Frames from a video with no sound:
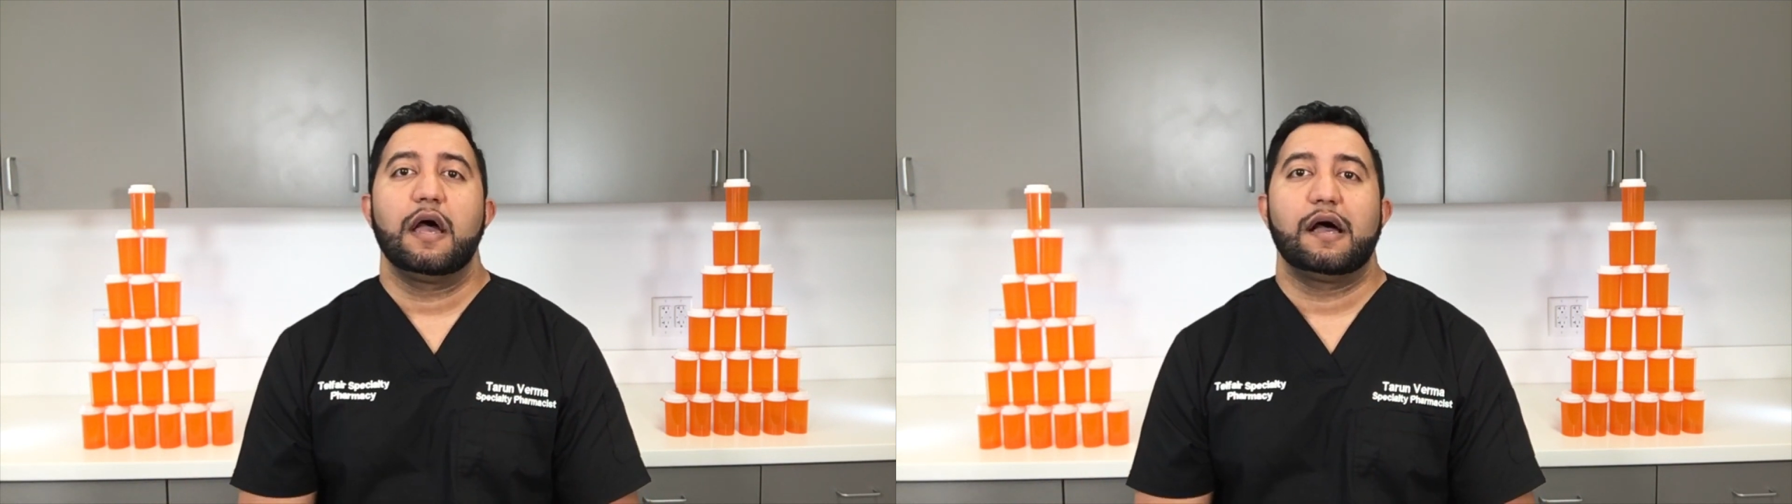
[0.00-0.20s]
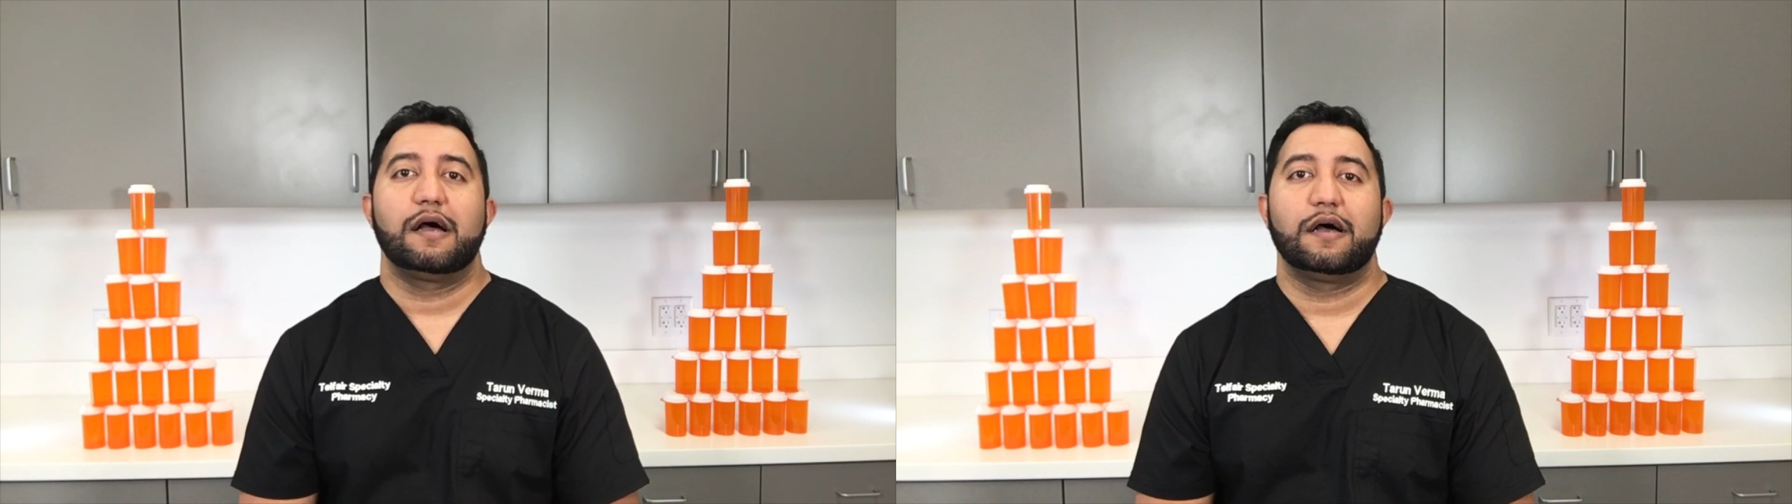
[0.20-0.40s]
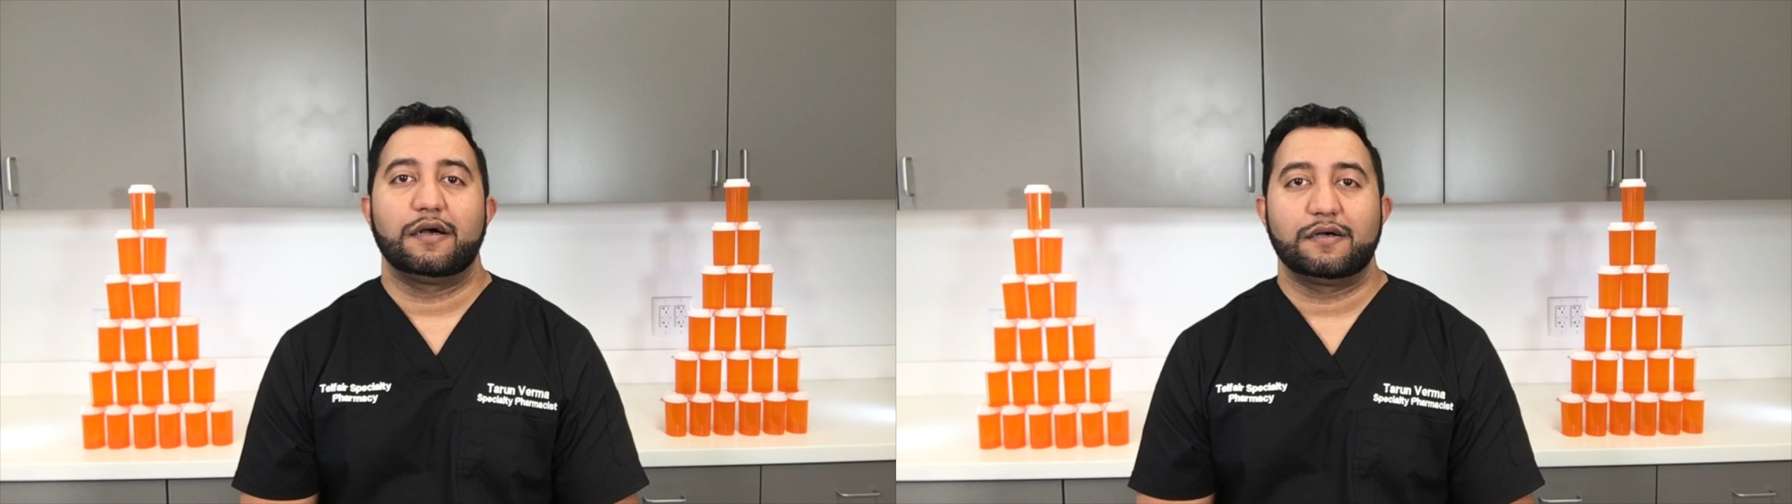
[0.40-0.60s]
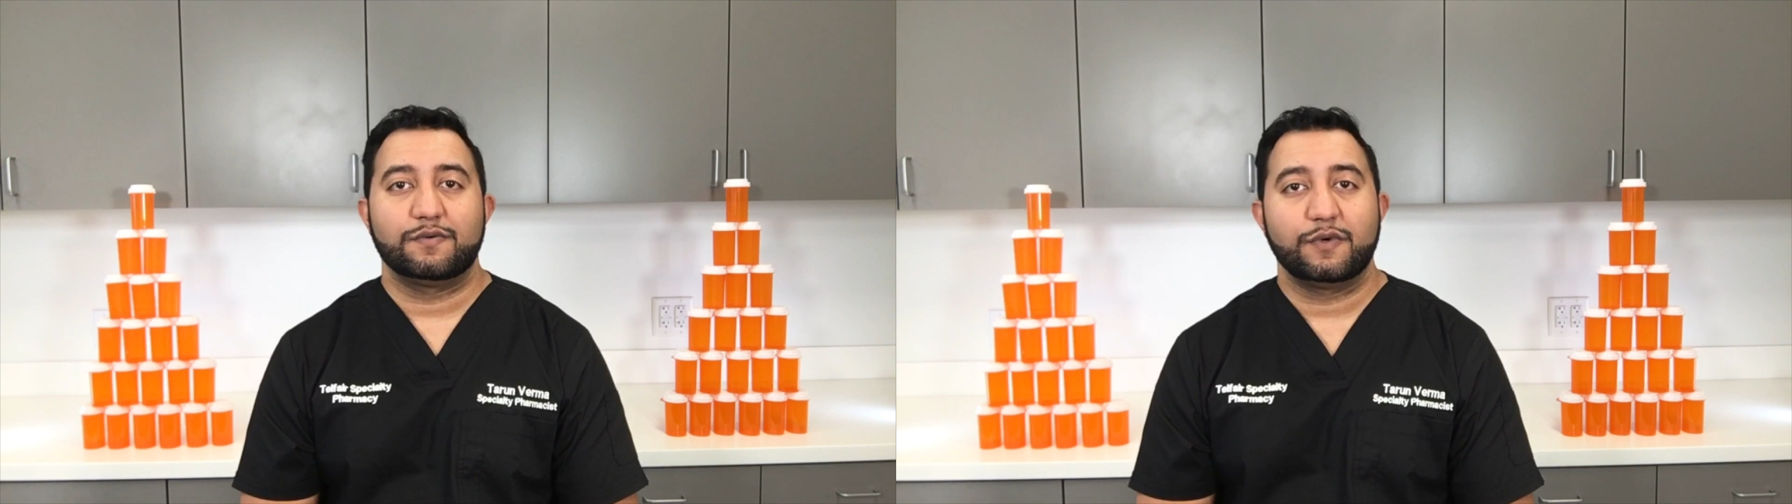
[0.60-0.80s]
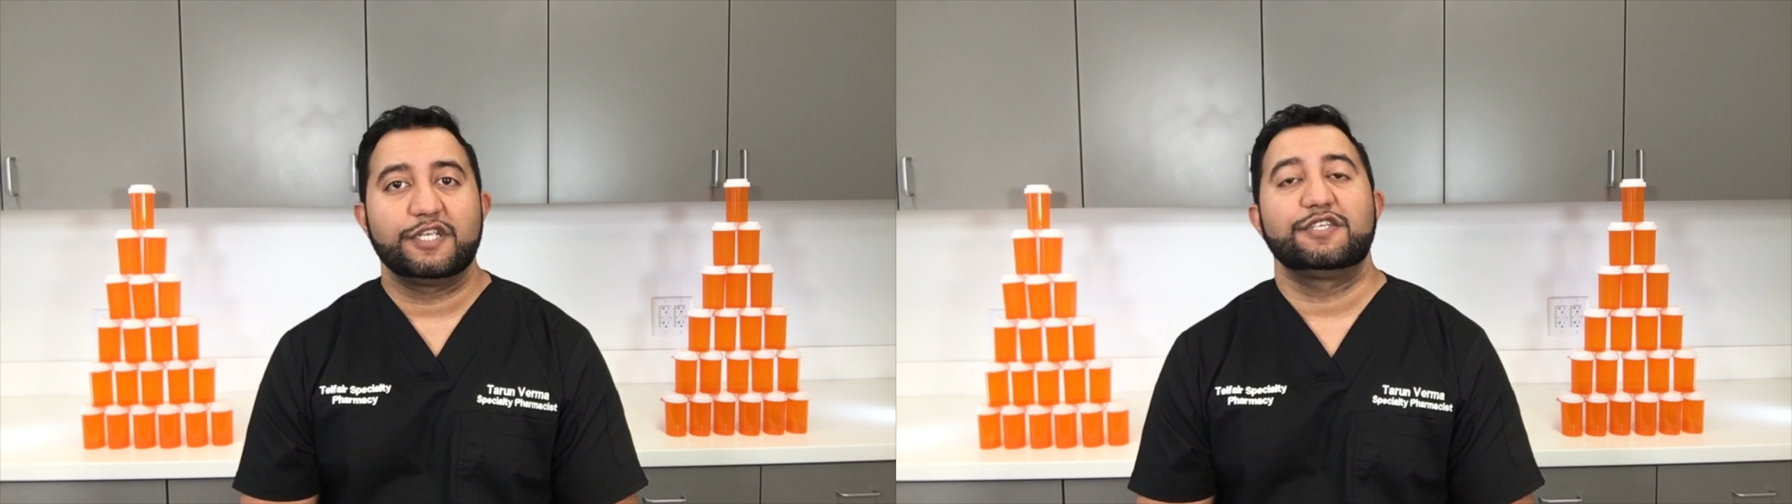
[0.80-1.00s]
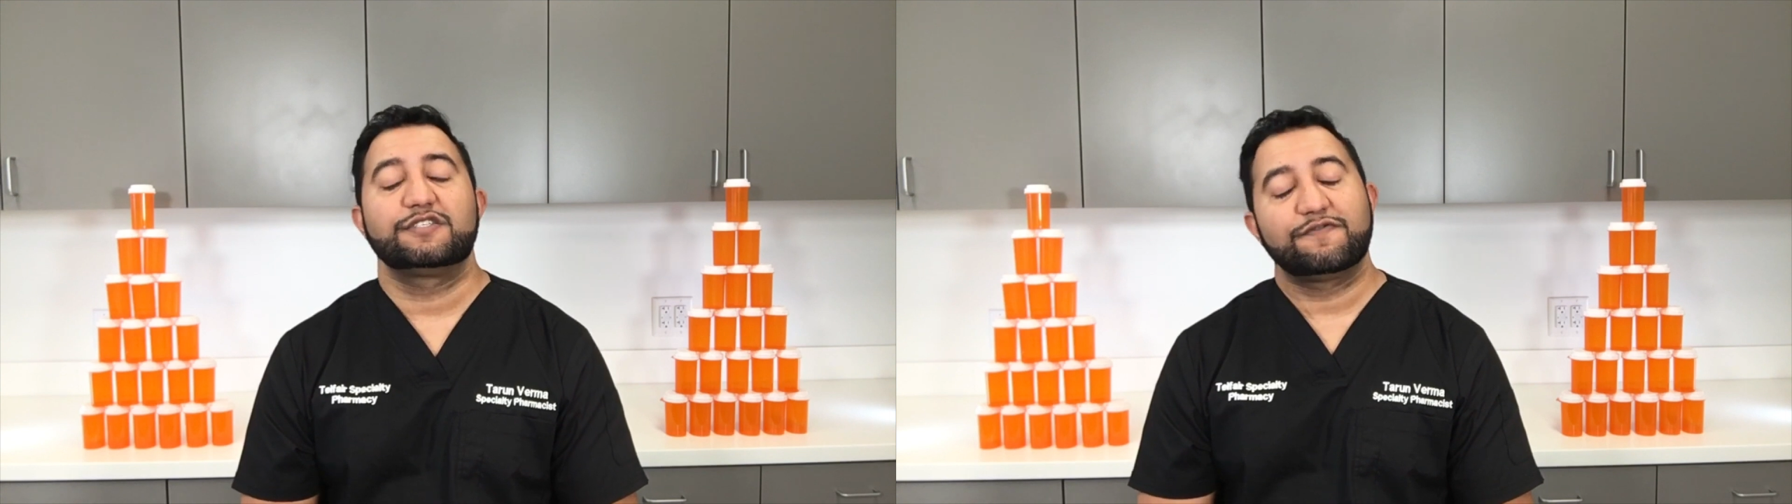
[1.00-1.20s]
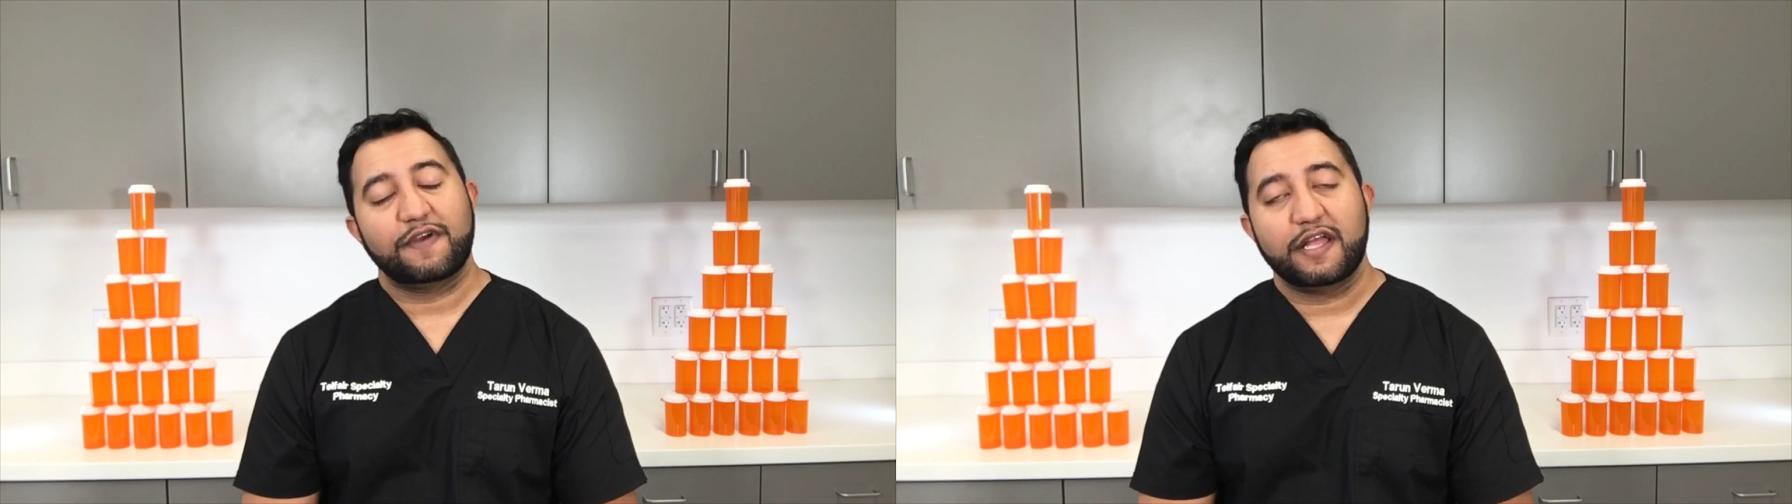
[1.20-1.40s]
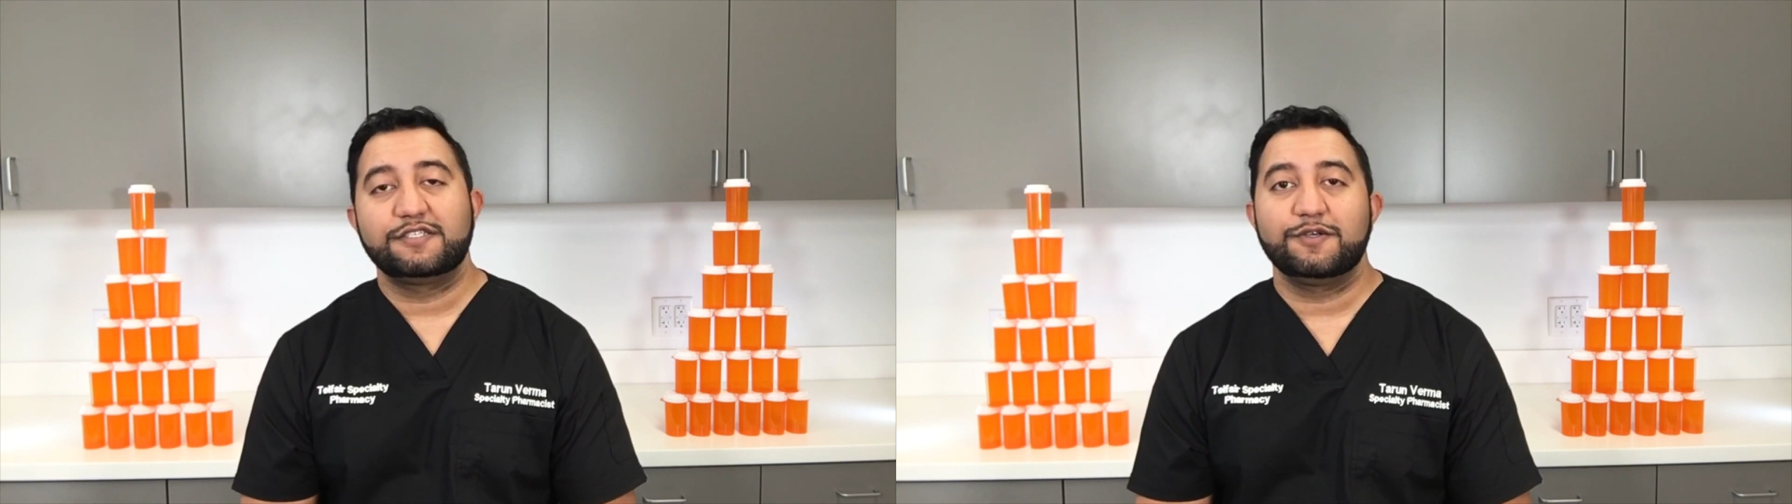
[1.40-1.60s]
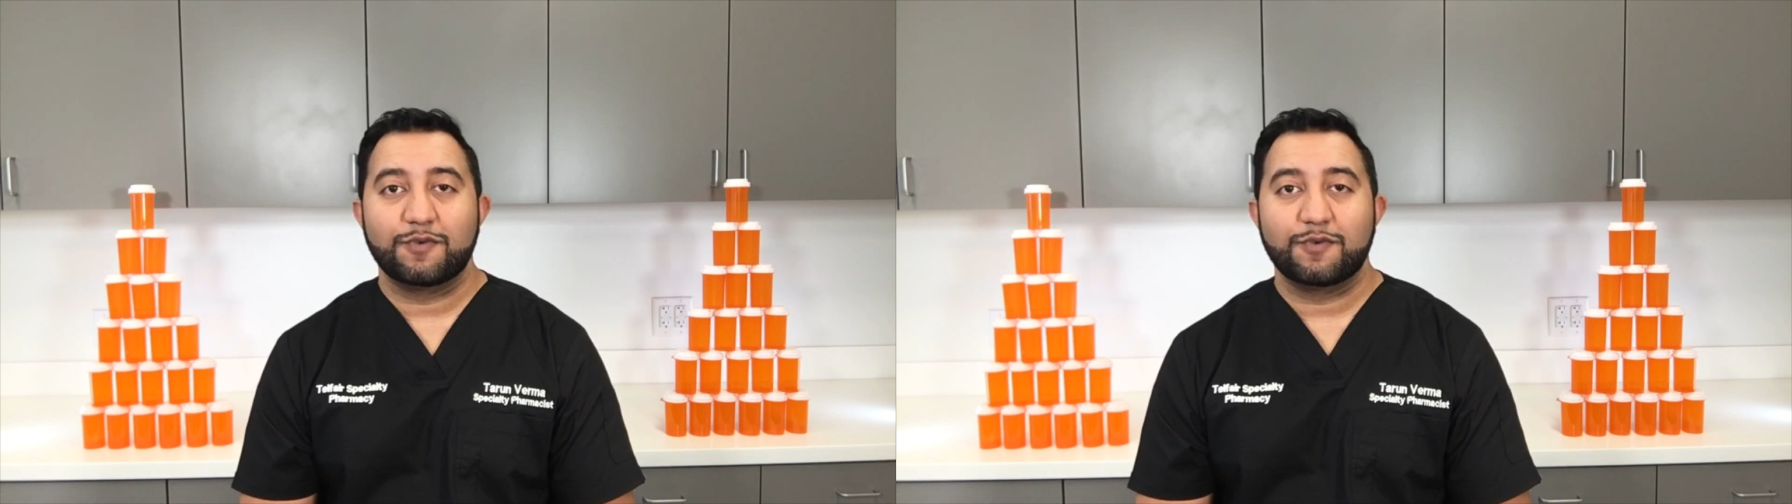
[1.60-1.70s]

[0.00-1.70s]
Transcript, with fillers: uh, which is a fancy